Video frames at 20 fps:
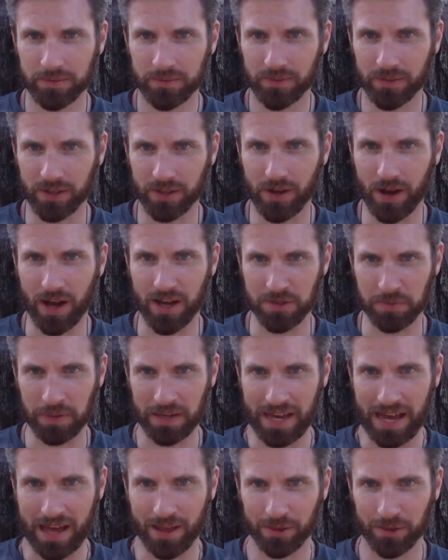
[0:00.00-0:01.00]
the
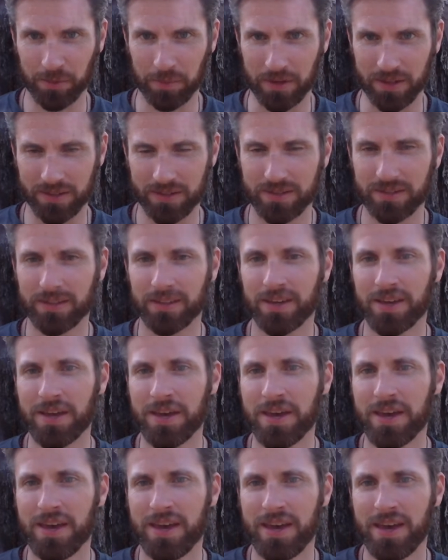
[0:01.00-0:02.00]
Cosmic Alchemist,
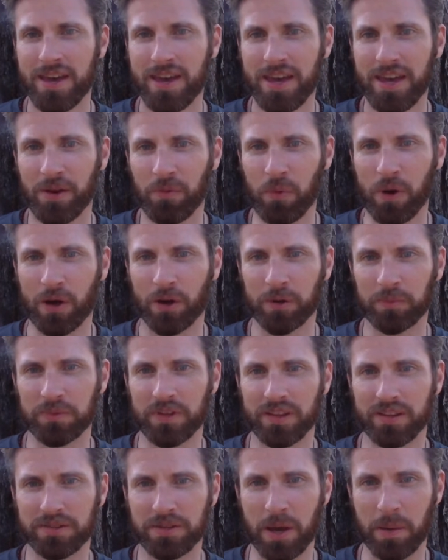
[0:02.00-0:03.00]
and welcome
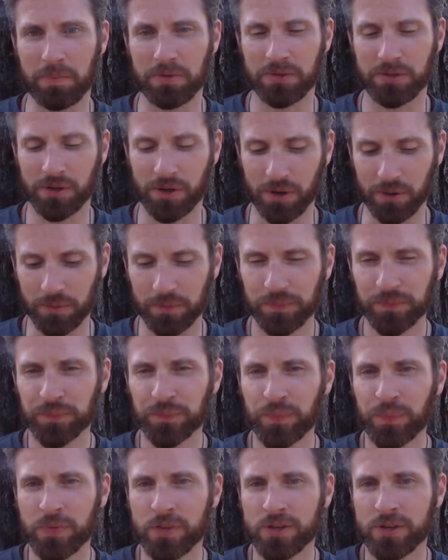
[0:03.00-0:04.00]
to this episode.
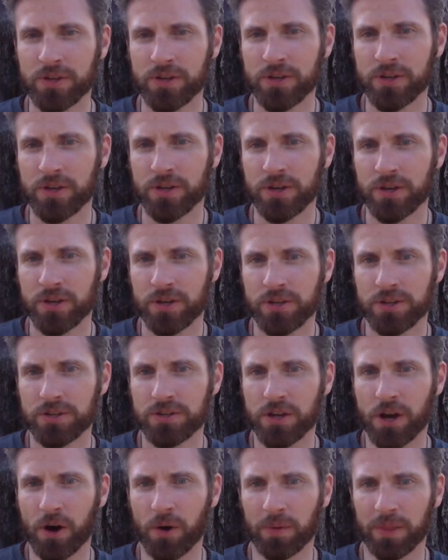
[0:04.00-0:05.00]

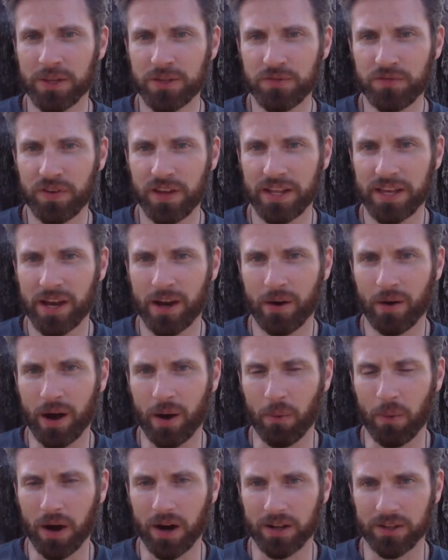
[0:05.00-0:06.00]
So in this video I
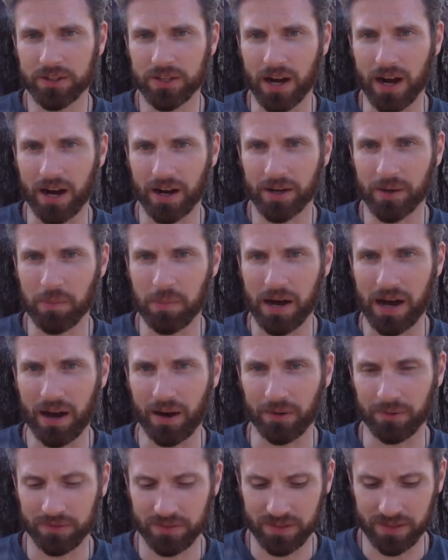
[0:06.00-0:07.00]
want to talk
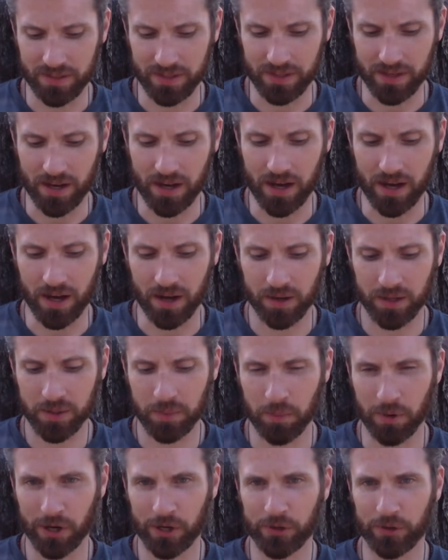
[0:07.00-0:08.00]
about the
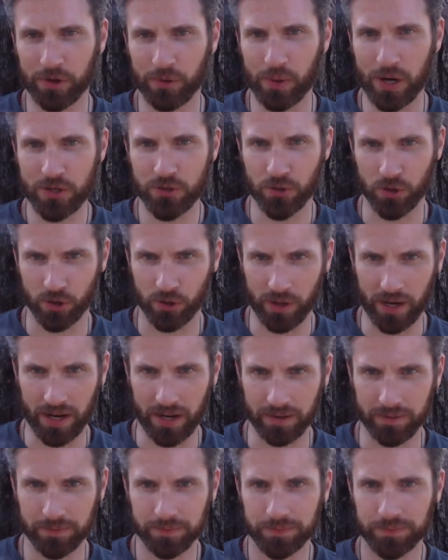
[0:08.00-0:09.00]
Mercury
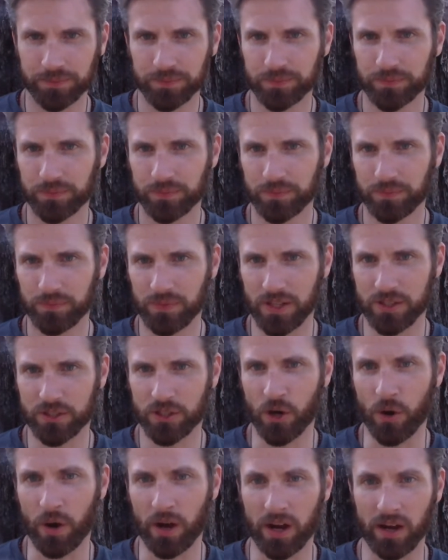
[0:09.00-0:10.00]
Retrograde that's
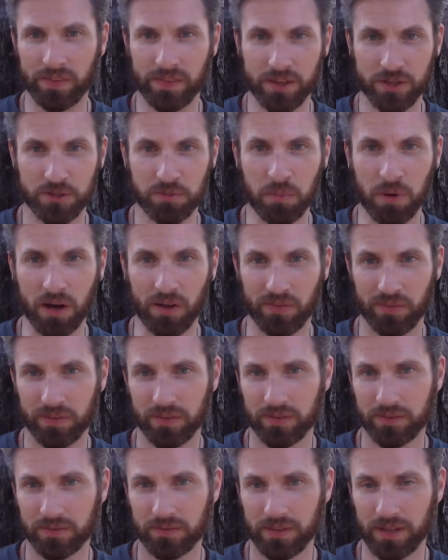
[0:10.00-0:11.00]
going on this month
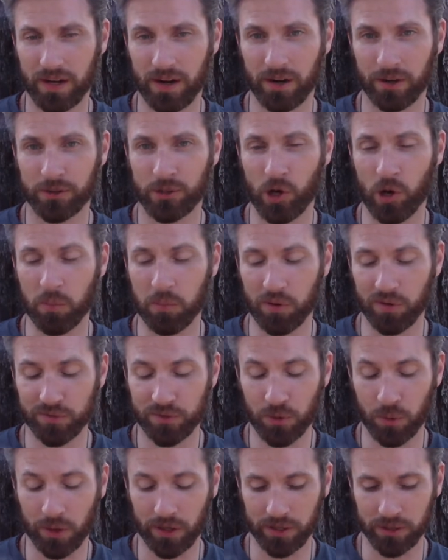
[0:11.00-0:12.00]
in October of
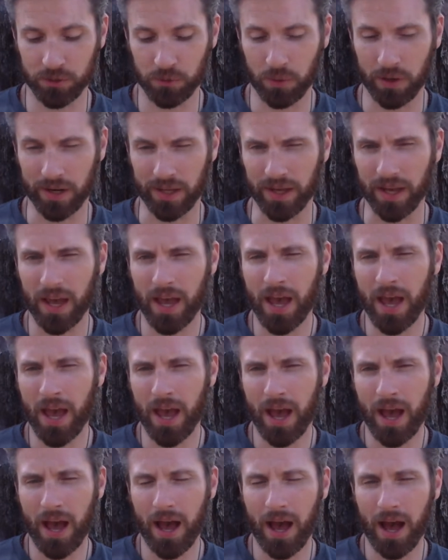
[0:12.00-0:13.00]
2020.
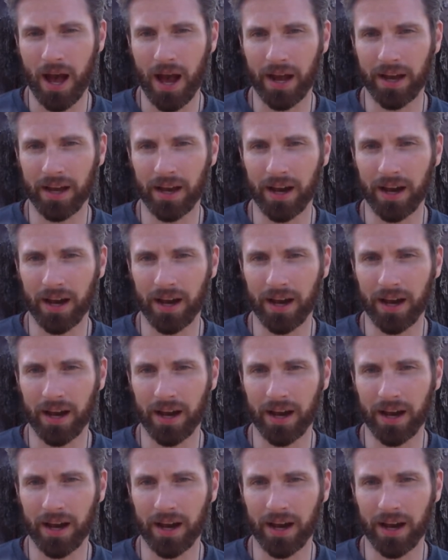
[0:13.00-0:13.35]
I